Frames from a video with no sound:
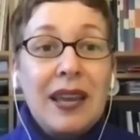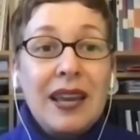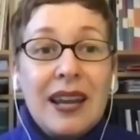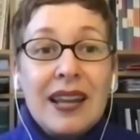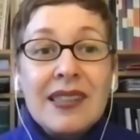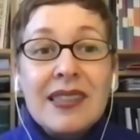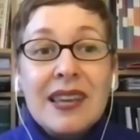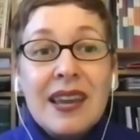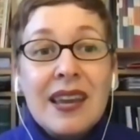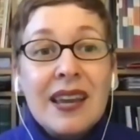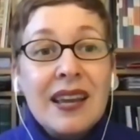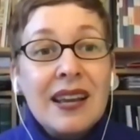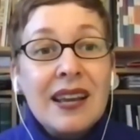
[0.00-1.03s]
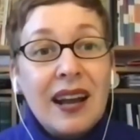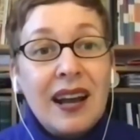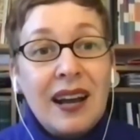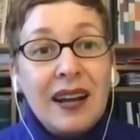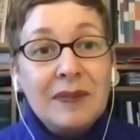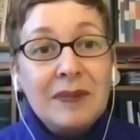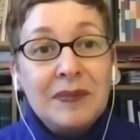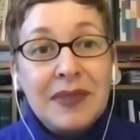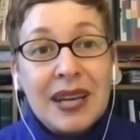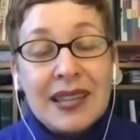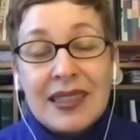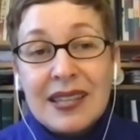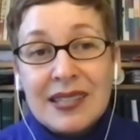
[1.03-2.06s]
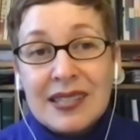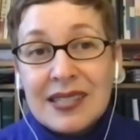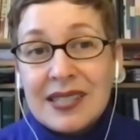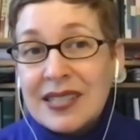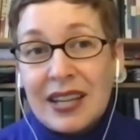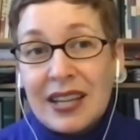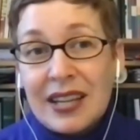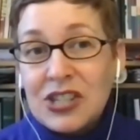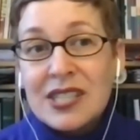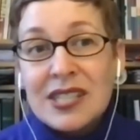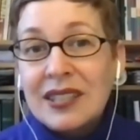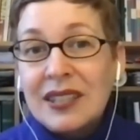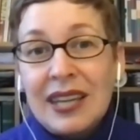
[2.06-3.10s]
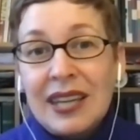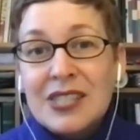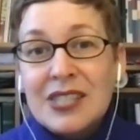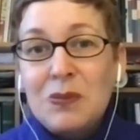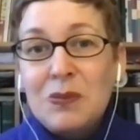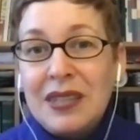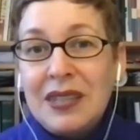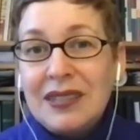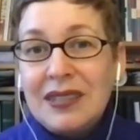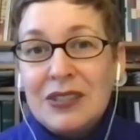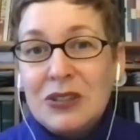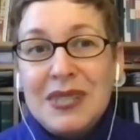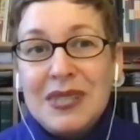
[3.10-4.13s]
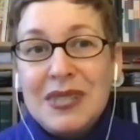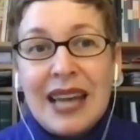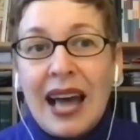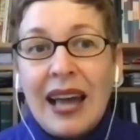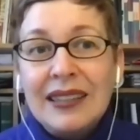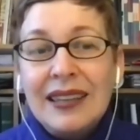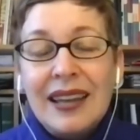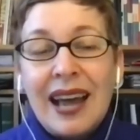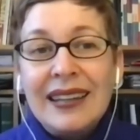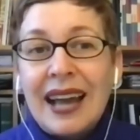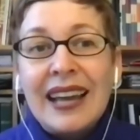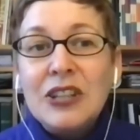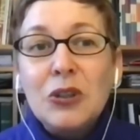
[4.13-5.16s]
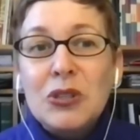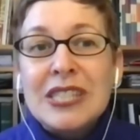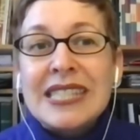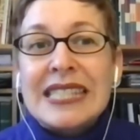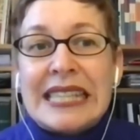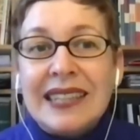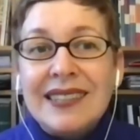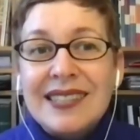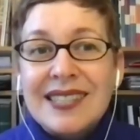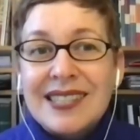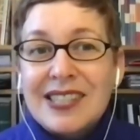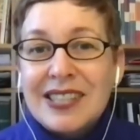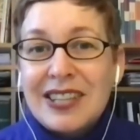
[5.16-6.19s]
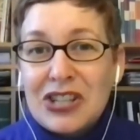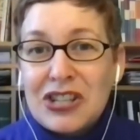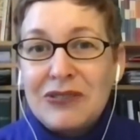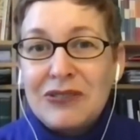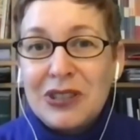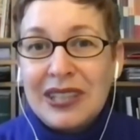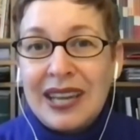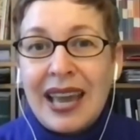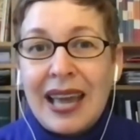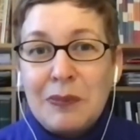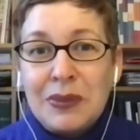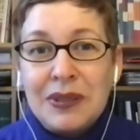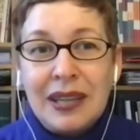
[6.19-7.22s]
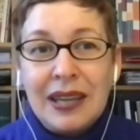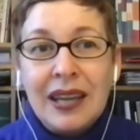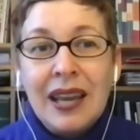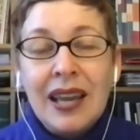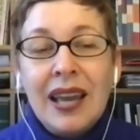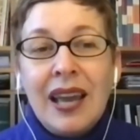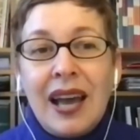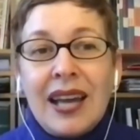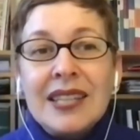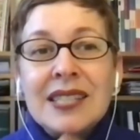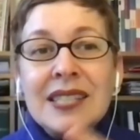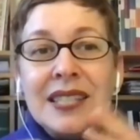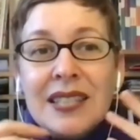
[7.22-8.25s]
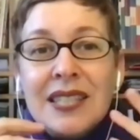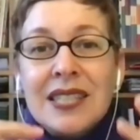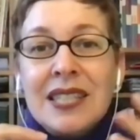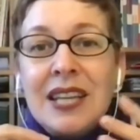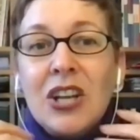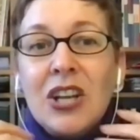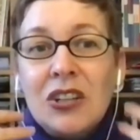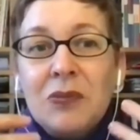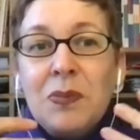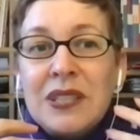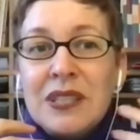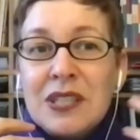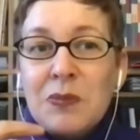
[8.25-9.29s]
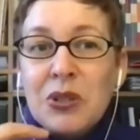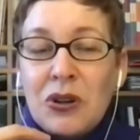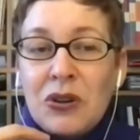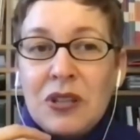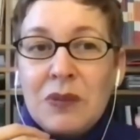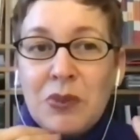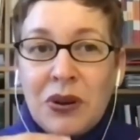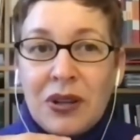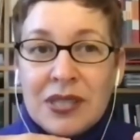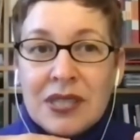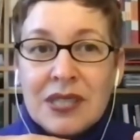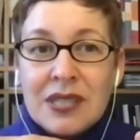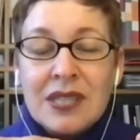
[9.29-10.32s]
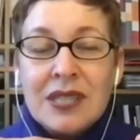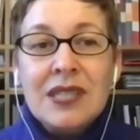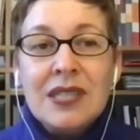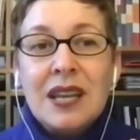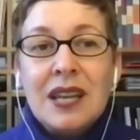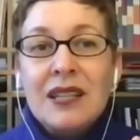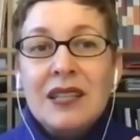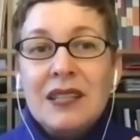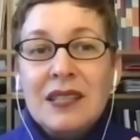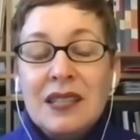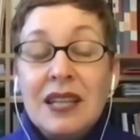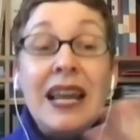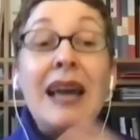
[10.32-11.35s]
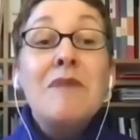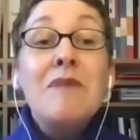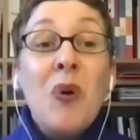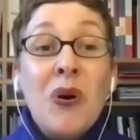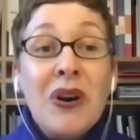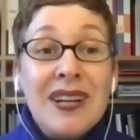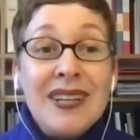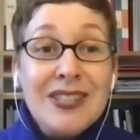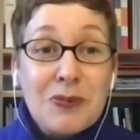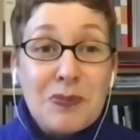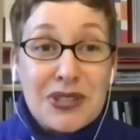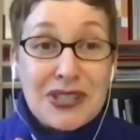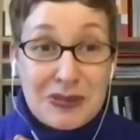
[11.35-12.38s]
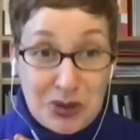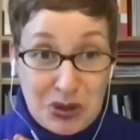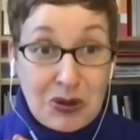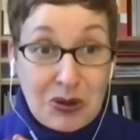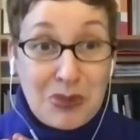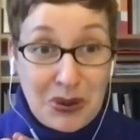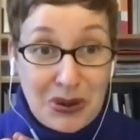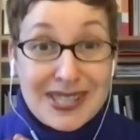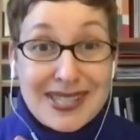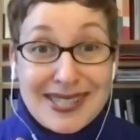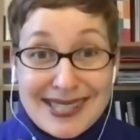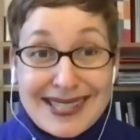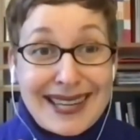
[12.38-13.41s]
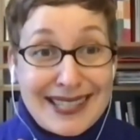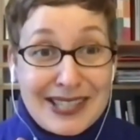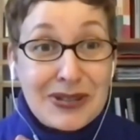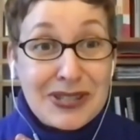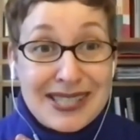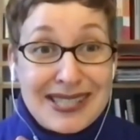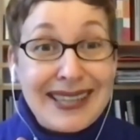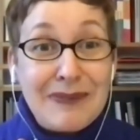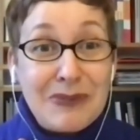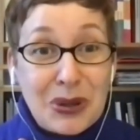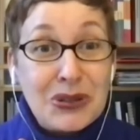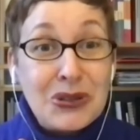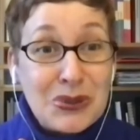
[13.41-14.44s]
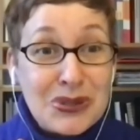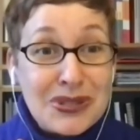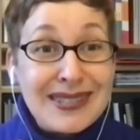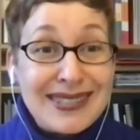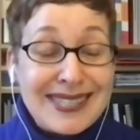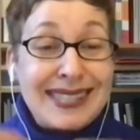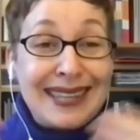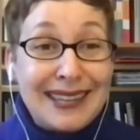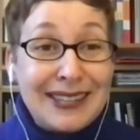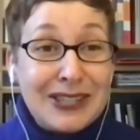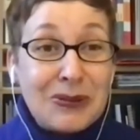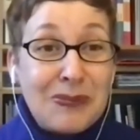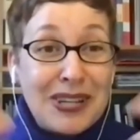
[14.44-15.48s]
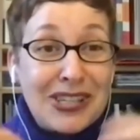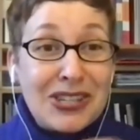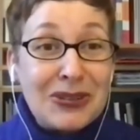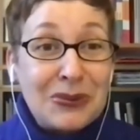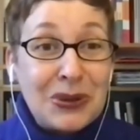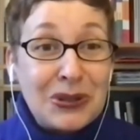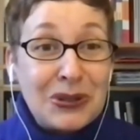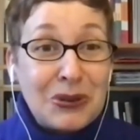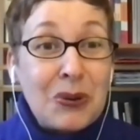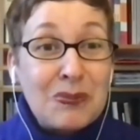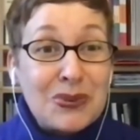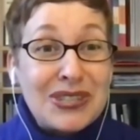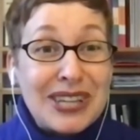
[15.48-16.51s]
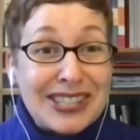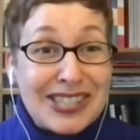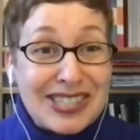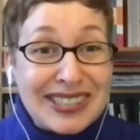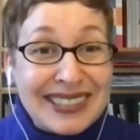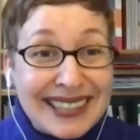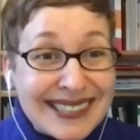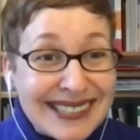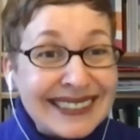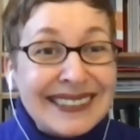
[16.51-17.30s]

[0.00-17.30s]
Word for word: And I think this discussion still has to be done. I don't see this discussion really happening. I still see a lot of participatory processes, and I'm more into participatory processes, as you see. I'm not saying so much the word of co-production yet.